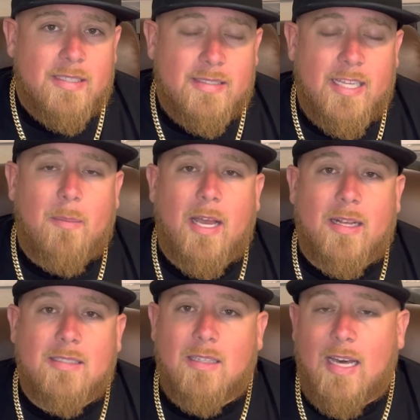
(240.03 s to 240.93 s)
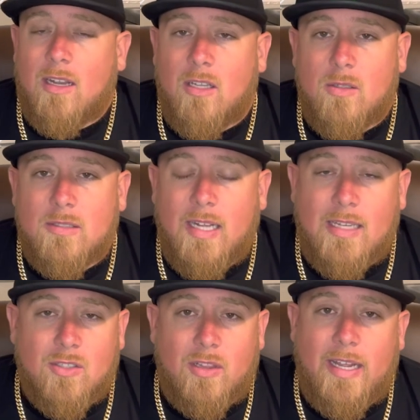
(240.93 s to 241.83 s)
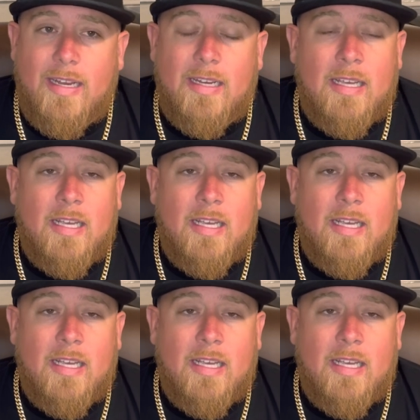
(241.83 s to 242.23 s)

a semi, because a lot of loads guys are light